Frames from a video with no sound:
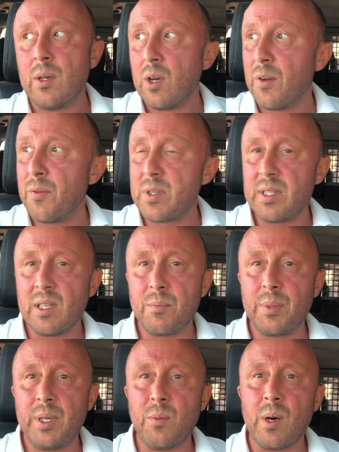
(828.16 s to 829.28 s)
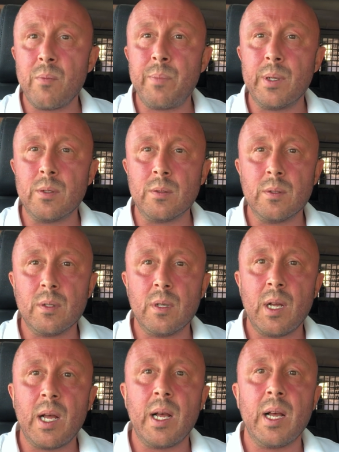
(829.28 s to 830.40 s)
obviously I'm pretty well built
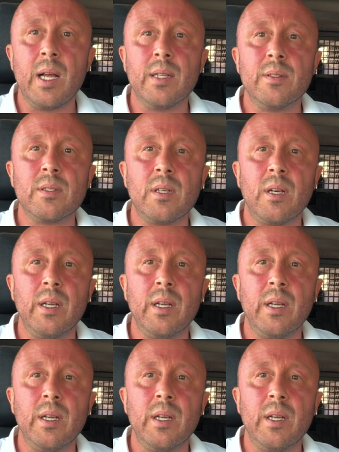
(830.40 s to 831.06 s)
and